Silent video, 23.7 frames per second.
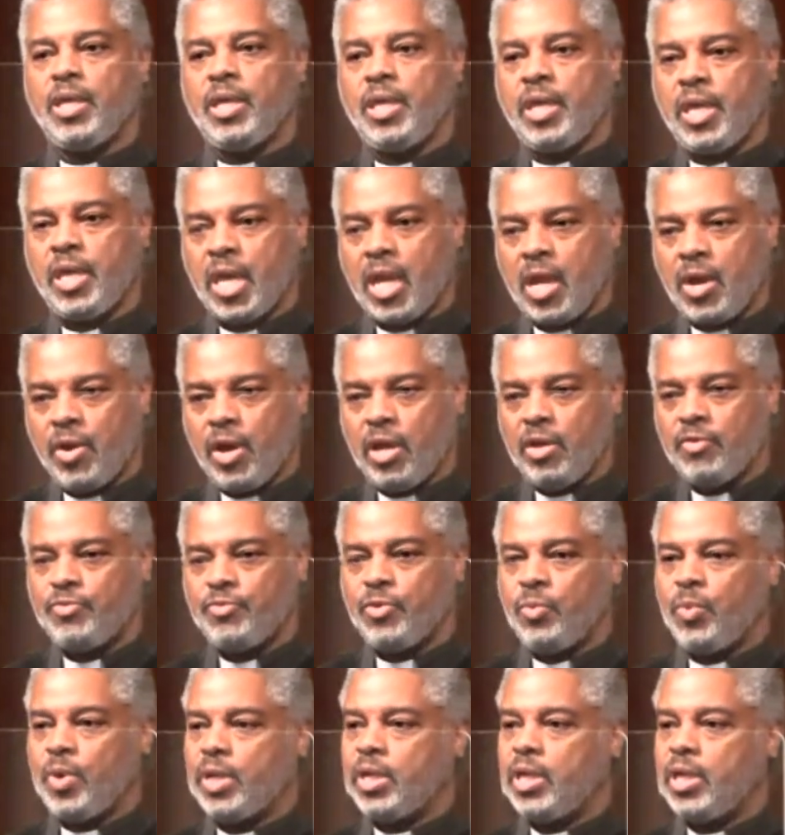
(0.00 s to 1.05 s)
caring
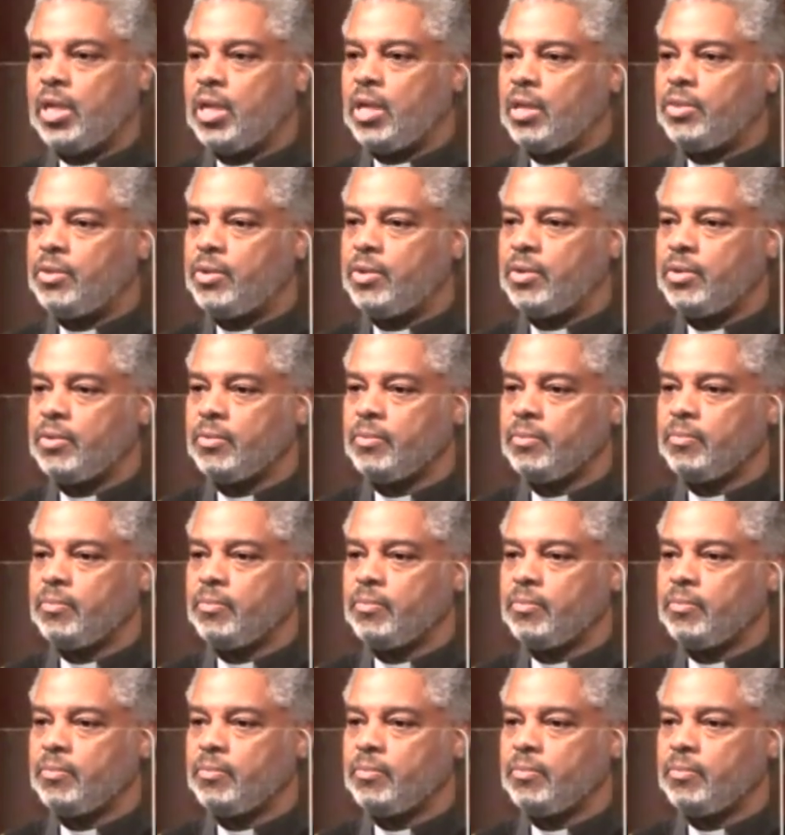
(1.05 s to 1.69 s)
for one another,